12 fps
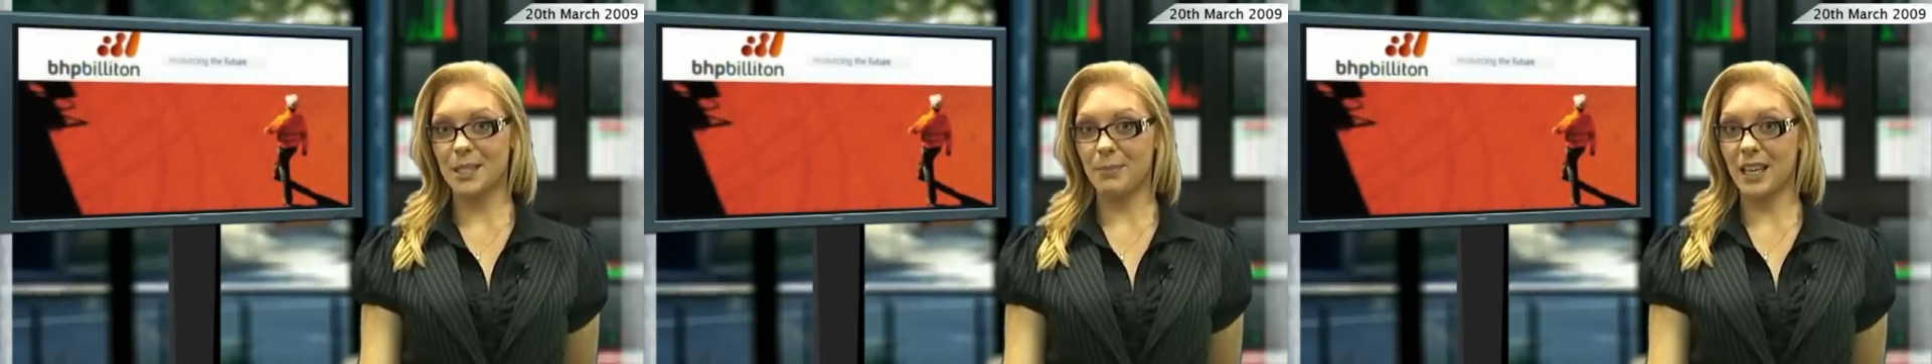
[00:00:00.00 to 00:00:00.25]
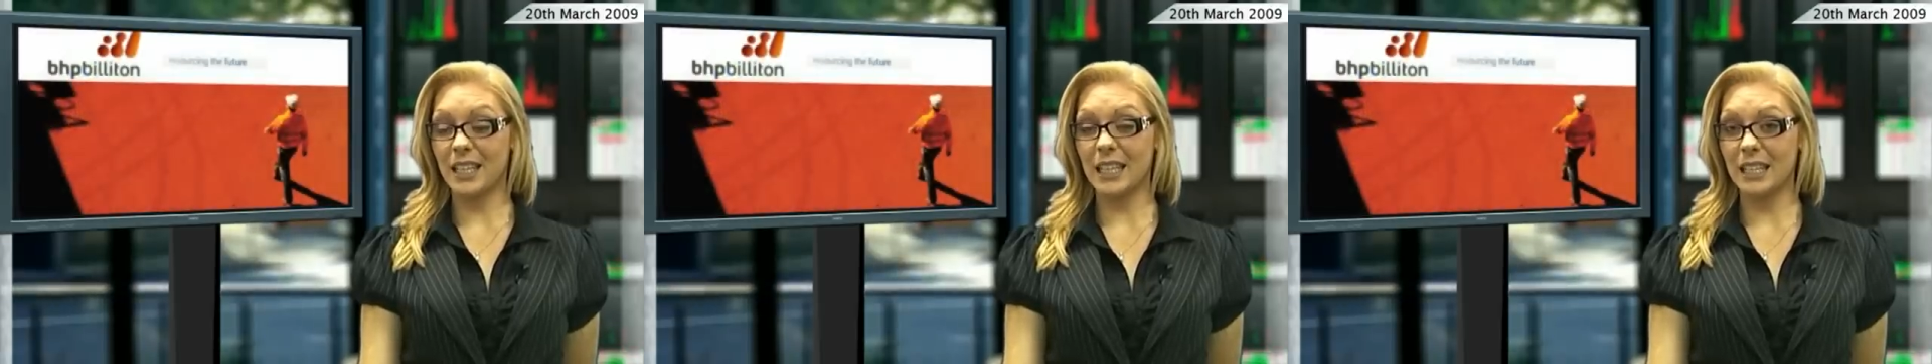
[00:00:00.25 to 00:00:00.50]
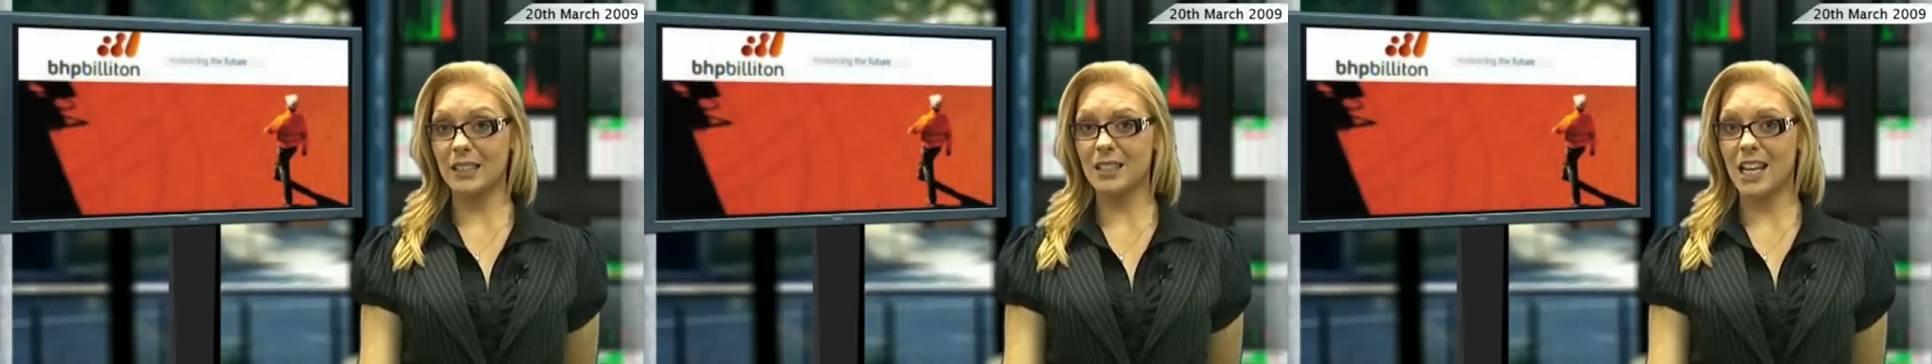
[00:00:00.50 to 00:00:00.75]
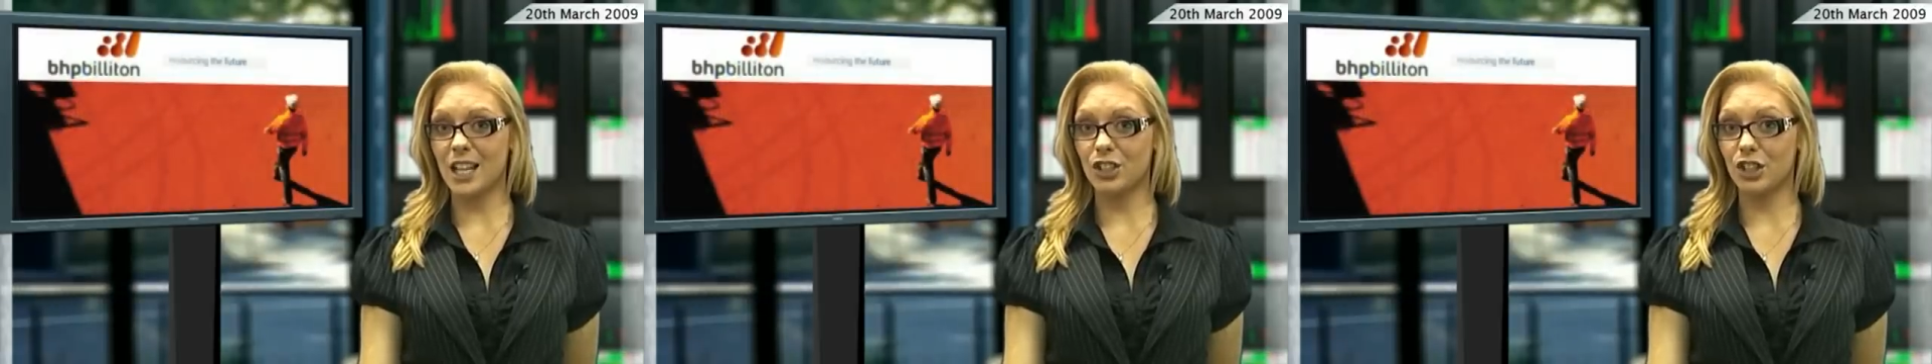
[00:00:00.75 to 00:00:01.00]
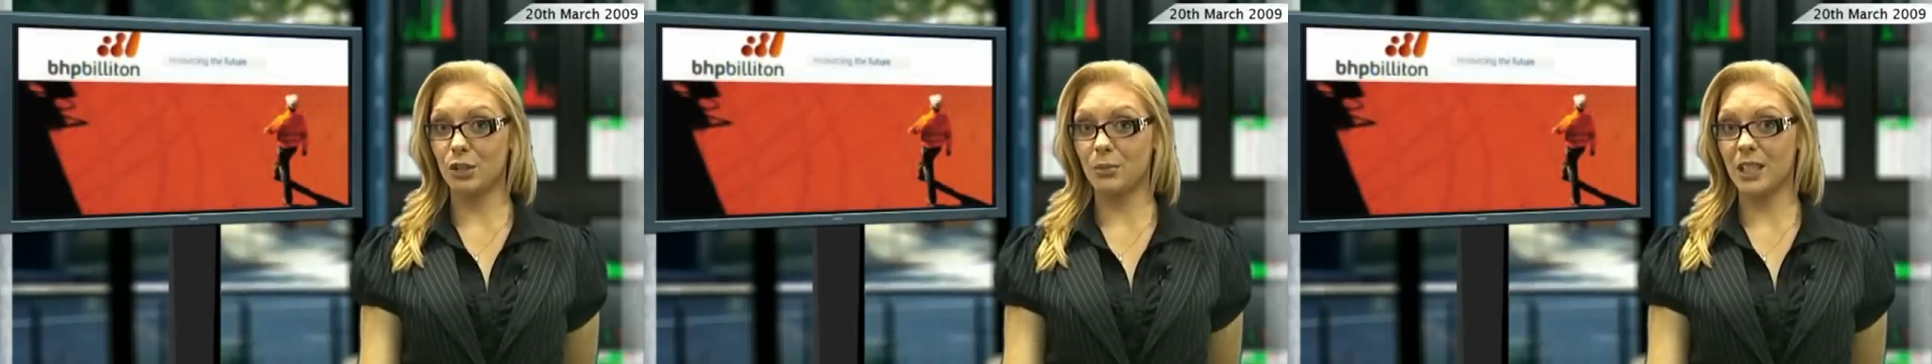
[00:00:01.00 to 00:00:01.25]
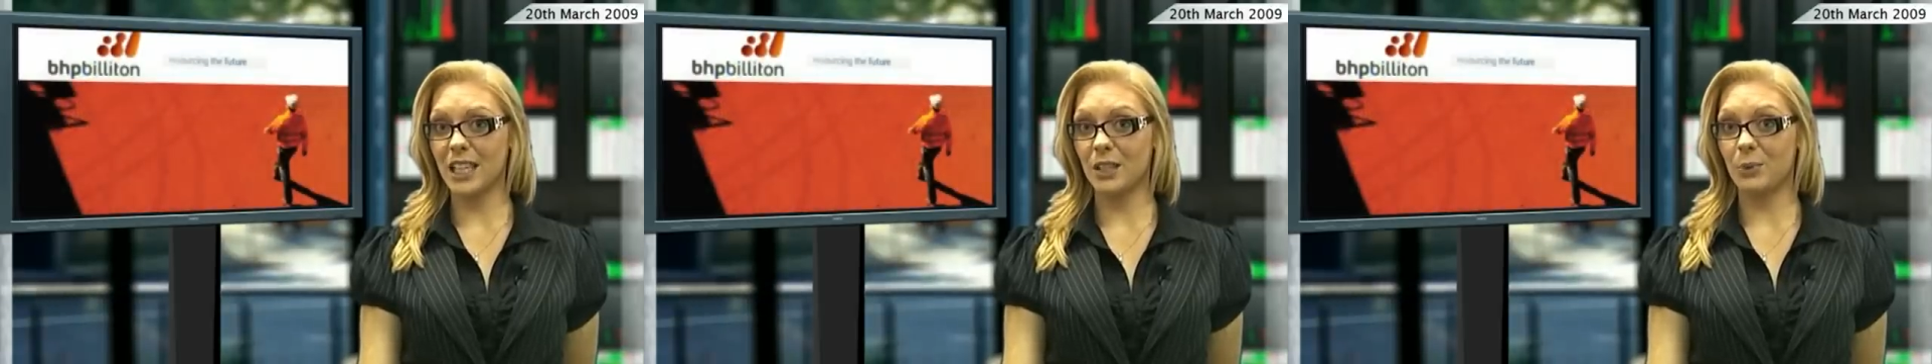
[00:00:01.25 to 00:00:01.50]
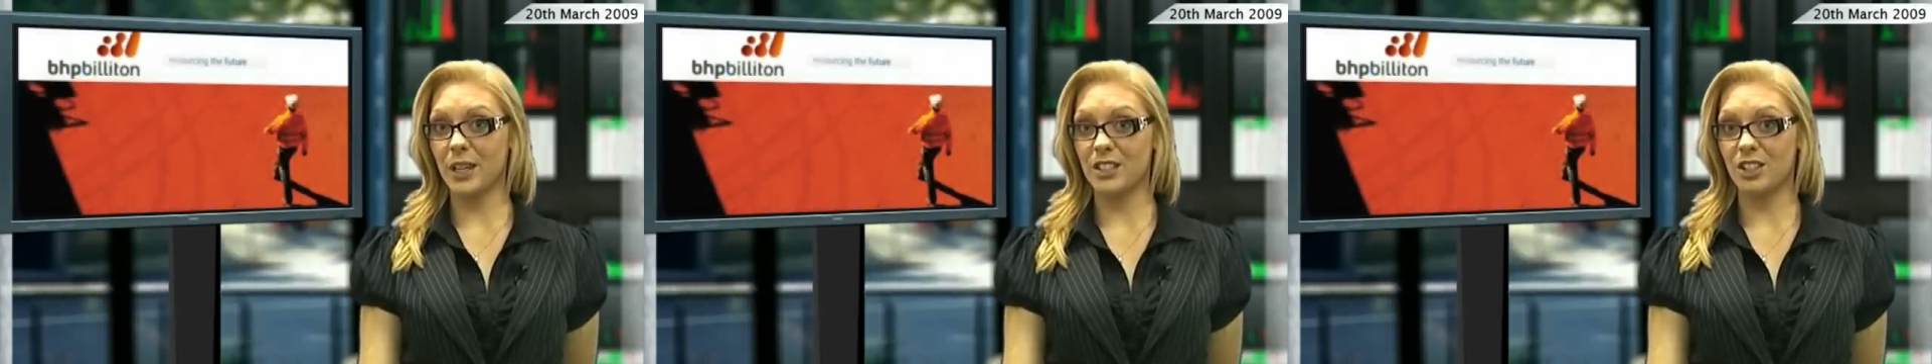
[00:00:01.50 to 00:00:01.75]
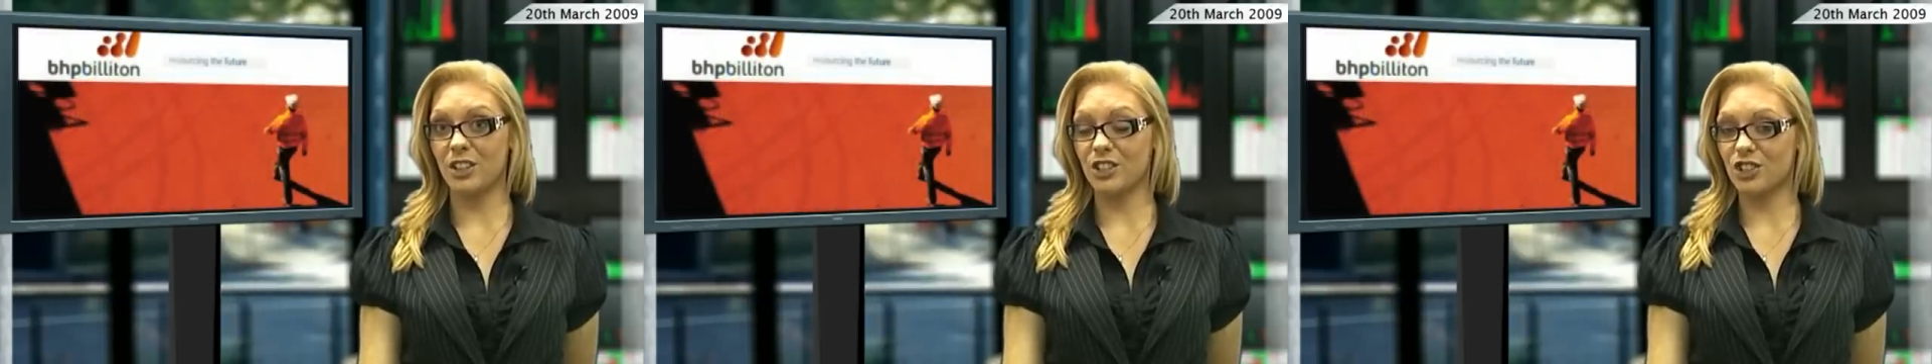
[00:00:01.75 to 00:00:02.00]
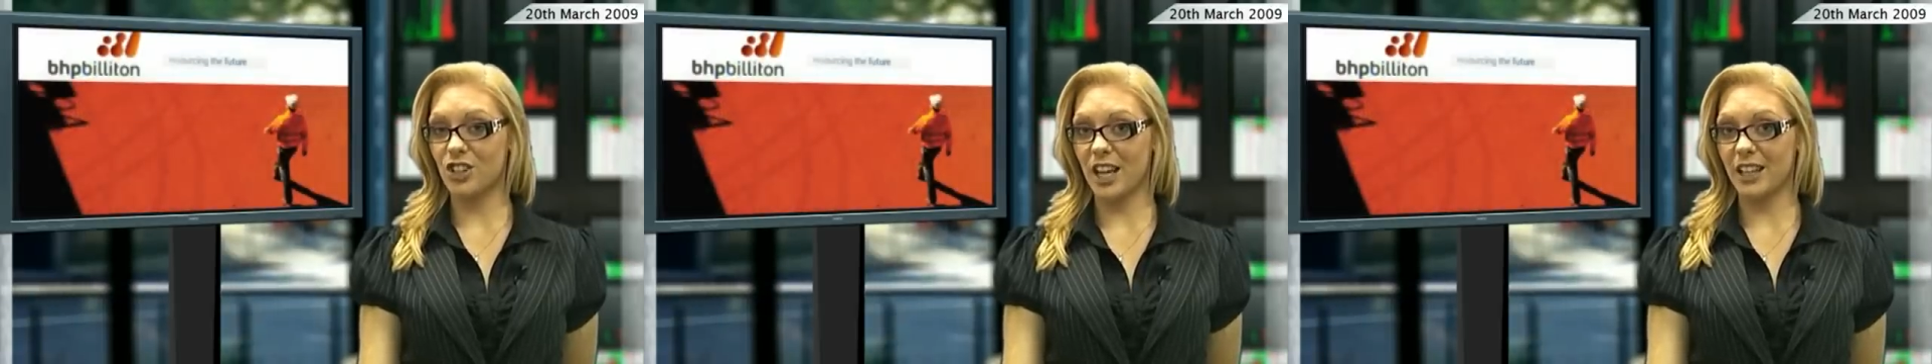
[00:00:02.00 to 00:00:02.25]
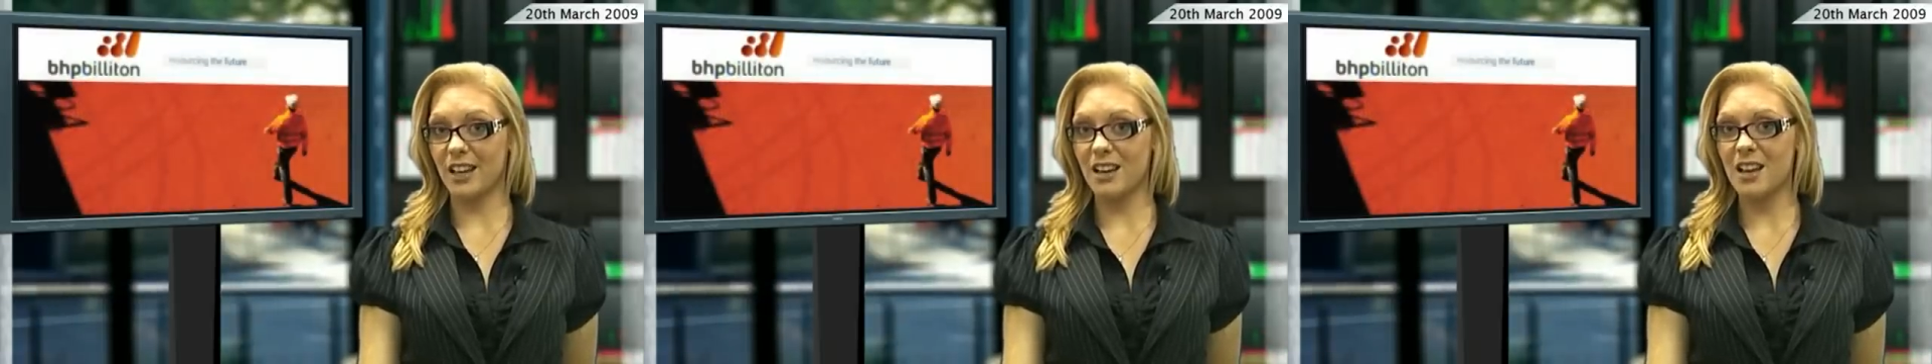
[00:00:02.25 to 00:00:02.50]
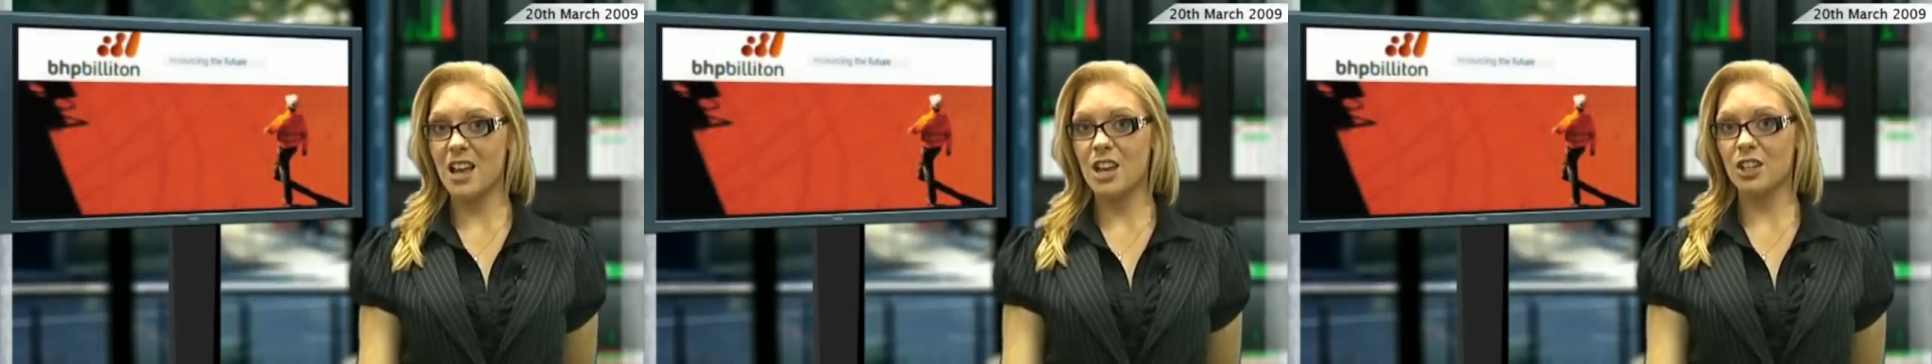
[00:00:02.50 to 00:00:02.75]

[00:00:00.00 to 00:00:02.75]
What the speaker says: been killed at Newman in Western Australia.